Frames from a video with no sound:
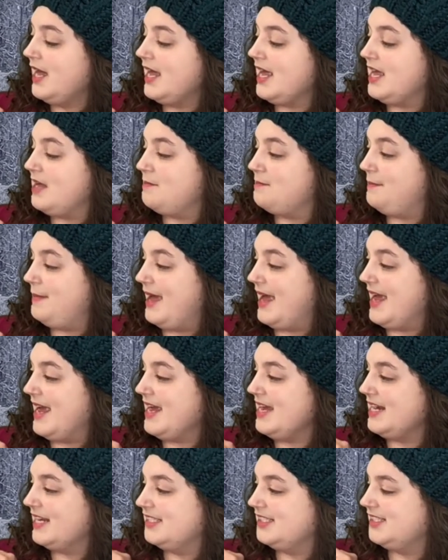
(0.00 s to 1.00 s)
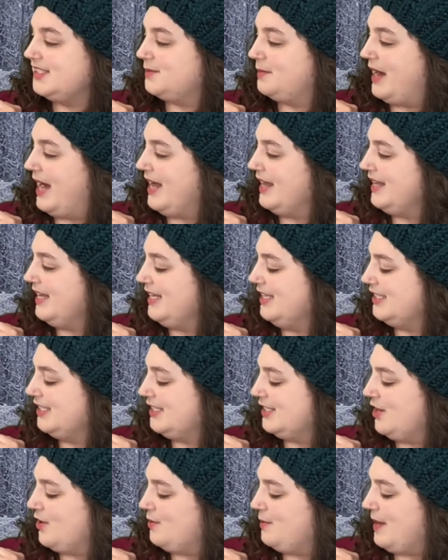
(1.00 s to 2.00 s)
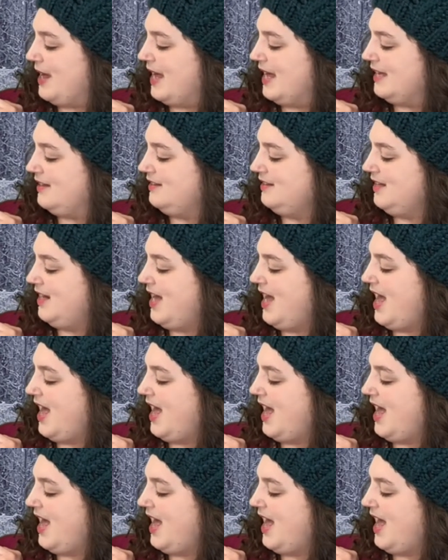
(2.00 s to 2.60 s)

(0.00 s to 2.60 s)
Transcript: he made a smiling snowman